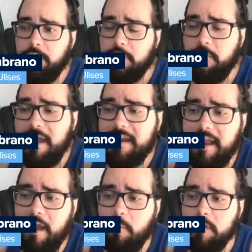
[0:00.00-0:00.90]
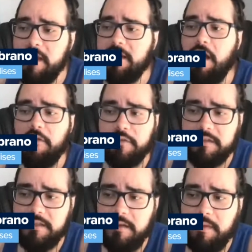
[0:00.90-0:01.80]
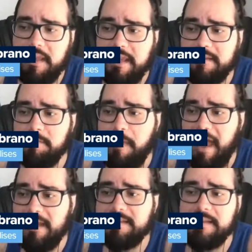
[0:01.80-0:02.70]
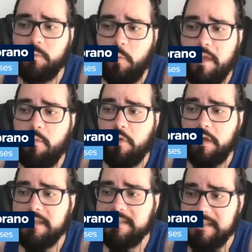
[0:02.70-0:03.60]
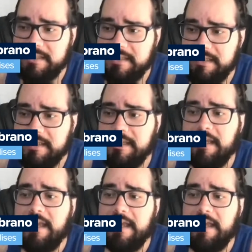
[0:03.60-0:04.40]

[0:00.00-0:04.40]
but right now we need offense, and Mejia's bat is way more consistent,